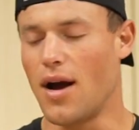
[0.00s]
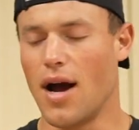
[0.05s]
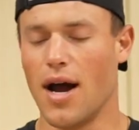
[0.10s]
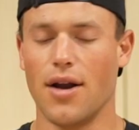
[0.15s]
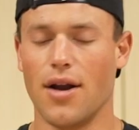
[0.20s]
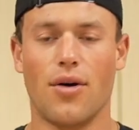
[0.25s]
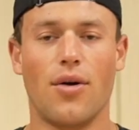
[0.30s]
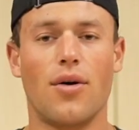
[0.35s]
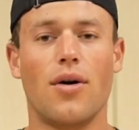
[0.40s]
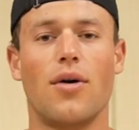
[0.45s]

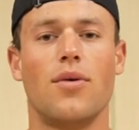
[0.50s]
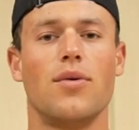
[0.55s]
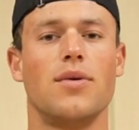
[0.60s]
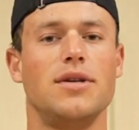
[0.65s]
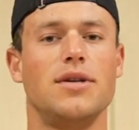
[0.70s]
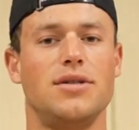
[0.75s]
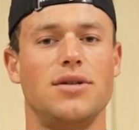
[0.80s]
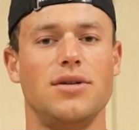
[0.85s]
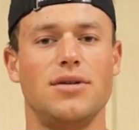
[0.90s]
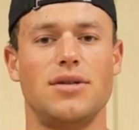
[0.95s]
I don't
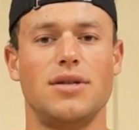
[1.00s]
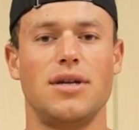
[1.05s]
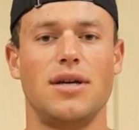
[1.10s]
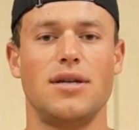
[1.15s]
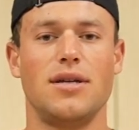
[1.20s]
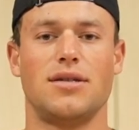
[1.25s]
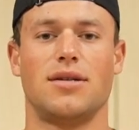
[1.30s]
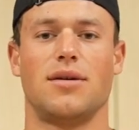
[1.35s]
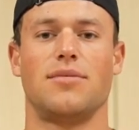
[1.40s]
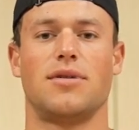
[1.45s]
always use
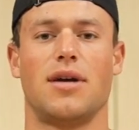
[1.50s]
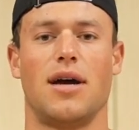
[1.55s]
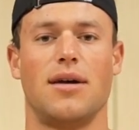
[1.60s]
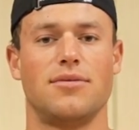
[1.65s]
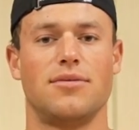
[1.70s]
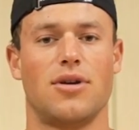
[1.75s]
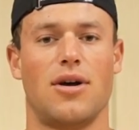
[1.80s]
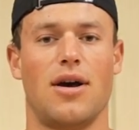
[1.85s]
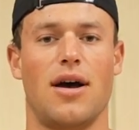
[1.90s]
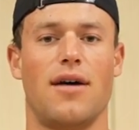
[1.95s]
it.
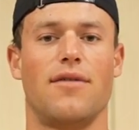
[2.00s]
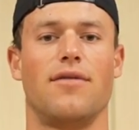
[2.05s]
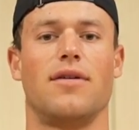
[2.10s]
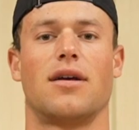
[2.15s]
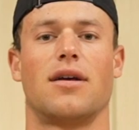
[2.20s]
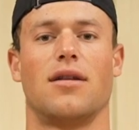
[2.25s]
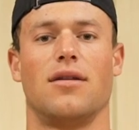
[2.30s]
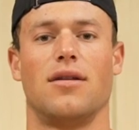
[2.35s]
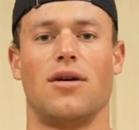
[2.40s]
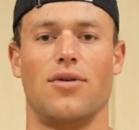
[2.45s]
Sometimes I'll have
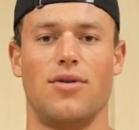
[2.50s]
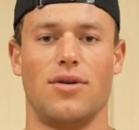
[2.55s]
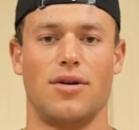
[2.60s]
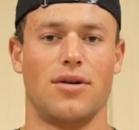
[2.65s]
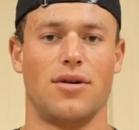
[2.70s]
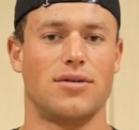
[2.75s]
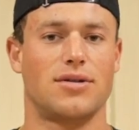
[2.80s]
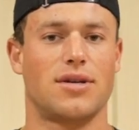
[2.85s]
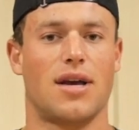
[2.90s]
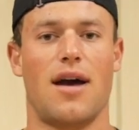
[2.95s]
like a lower
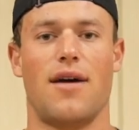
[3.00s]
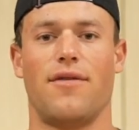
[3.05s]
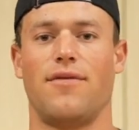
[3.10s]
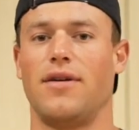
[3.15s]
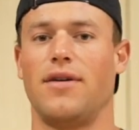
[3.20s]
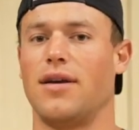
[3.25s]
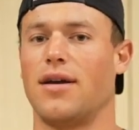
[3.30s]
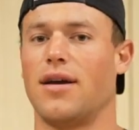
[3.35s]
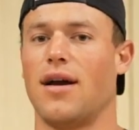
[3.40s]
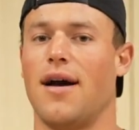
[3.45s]
dose
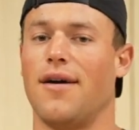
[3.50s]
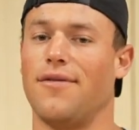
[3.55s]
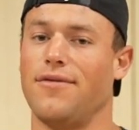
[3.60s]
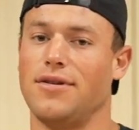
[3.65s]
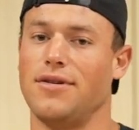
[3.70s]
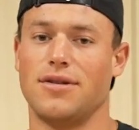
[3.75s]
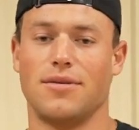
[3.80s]
caffeine coffee.